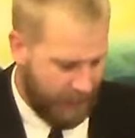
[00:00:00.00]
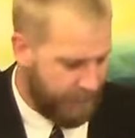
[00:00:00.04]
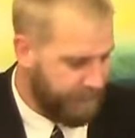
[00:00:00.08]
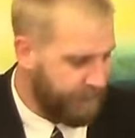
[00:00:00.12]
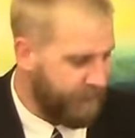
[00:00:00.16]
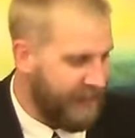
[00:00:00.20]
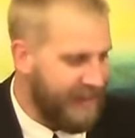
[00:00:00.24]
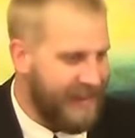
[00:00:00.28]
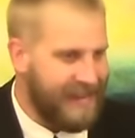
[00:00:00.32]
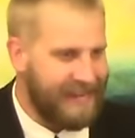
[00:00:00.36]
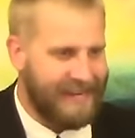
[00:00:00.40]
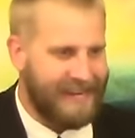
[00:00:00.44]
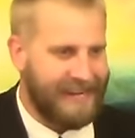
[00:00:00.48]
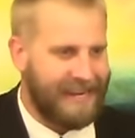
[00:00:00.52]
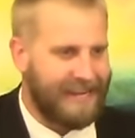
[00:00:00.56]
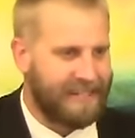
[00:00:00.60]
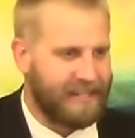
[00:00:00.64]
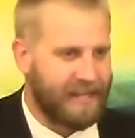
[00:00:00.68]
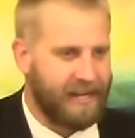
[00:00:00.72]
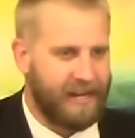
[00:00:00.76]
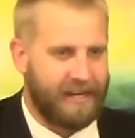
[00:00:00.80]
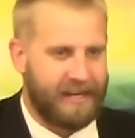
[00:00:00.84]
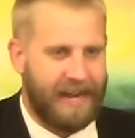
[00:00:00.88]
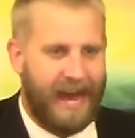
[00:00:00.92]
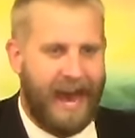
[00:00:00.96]
a pit and it's
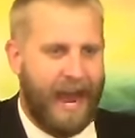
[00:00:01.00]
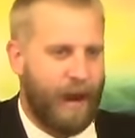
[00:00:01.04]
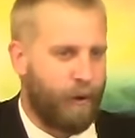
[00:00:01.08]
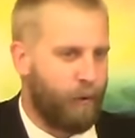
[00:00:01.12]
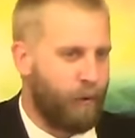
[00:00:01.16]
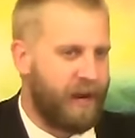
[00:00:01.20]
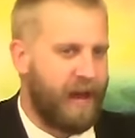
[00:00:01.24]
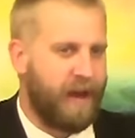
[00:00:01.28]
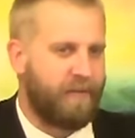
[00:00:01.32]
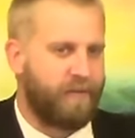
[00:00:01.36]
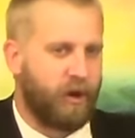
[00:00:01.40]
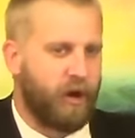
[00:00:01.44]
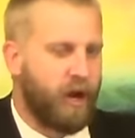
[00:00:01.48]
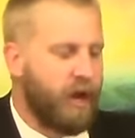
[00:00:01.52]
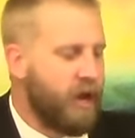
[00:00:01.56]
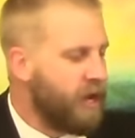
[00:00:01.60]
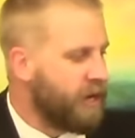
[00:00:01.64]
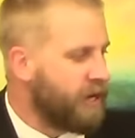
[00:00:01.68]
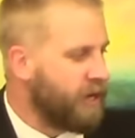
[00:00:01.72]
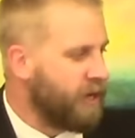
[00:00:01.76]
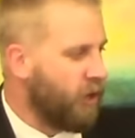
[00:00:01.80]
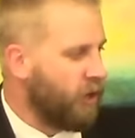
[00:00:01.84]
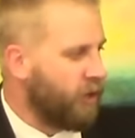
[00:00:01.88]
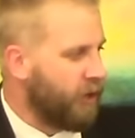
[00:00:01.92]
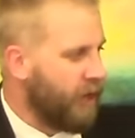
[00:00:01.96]
going to die or whatever,
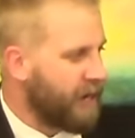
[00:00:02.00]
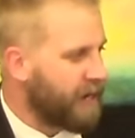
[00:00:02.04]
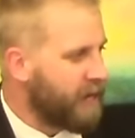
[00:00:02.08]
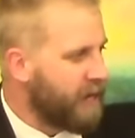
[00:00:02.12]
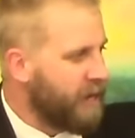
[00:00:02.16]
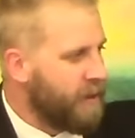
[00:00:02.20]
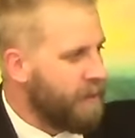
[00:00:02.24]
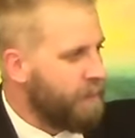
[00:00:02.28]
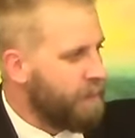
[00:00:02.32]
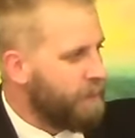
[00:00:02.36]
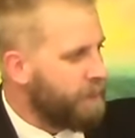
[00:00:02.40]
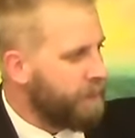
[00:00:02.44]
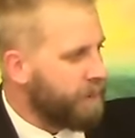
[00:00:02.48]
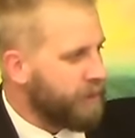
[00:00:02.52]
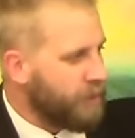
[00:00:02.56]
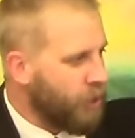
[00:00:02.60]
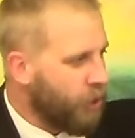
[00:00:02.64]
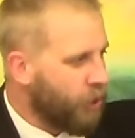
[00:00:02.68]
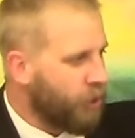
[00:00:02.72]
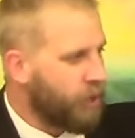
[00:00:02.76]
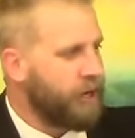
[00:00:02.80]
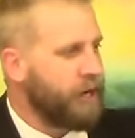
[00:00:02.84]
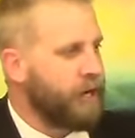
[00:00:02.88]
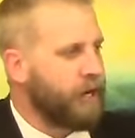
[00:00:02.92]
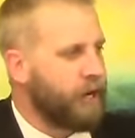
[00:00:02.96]
you know, like,
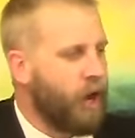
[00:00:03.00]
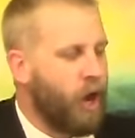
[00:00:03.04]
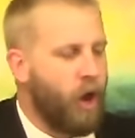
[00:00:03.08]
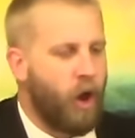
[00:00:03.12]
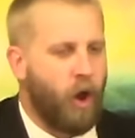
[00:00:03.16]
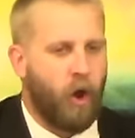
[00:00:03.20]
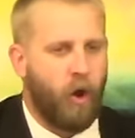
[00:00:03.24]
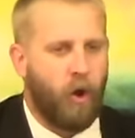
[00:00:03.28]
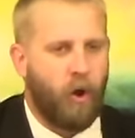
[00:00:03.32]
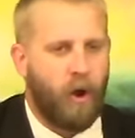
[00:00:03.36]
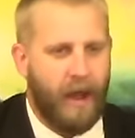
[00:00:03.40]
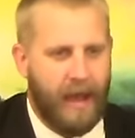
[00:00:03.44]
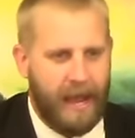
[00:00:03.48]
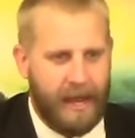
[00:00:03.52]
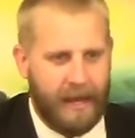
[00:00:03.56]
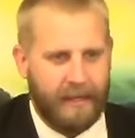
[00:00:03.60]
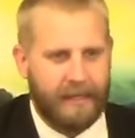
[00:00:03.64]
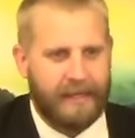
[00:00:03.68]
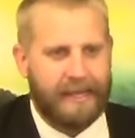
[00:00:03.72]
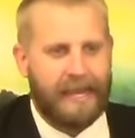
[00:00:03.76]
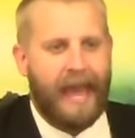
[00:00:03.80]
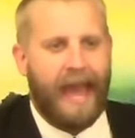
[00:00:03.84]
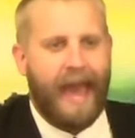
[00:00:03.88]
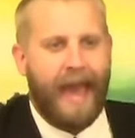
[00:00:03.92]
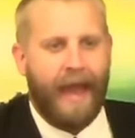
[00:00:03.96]
you're going to go
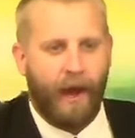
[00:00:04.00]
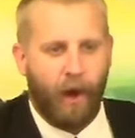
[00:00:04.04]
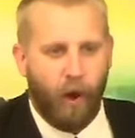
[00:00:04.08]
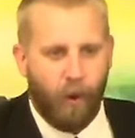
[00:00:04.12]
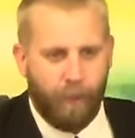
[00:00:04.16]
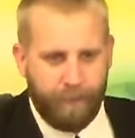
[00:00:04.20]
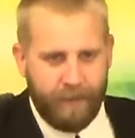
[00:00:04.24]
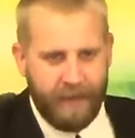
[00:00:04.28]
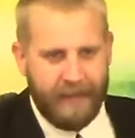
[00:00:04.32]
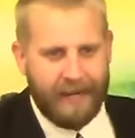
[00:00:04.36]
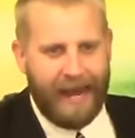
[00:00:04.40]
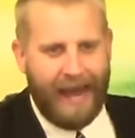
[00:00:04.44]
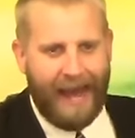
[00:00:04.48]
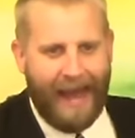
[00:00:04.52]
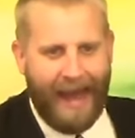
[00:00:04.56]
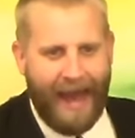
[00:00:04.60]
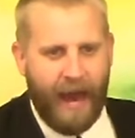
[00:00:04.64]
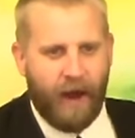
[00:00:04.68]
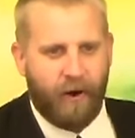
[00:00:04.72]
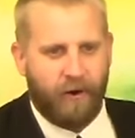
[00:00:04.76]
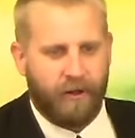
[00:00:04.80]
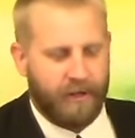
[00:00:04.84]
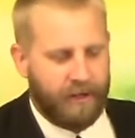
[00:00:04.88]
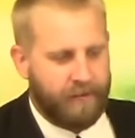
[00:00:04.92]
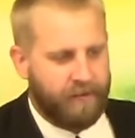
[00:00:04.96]
and help it
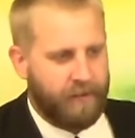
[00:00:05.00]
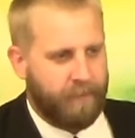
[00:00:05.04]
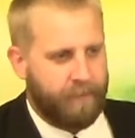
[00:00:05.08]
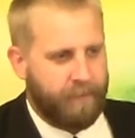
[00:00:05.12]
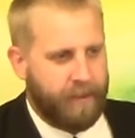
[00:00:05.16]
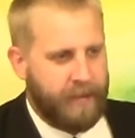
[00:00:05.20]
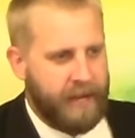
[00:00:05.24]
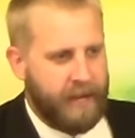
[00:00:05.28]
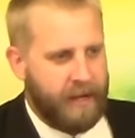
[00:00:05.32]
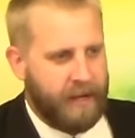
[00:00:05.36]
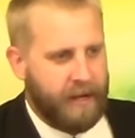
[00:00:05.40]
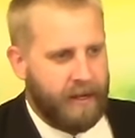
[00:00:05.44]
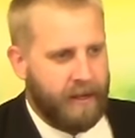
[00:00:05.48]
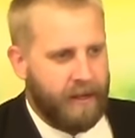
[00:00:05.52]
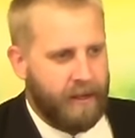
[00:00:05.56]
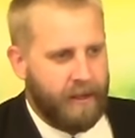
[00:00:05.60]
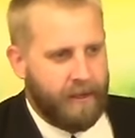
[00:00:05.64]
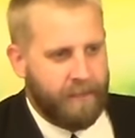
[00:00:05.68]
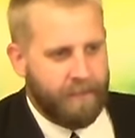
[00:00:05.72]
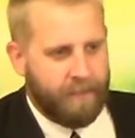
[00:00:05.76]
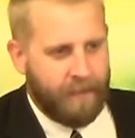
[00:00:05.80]
out of the pit.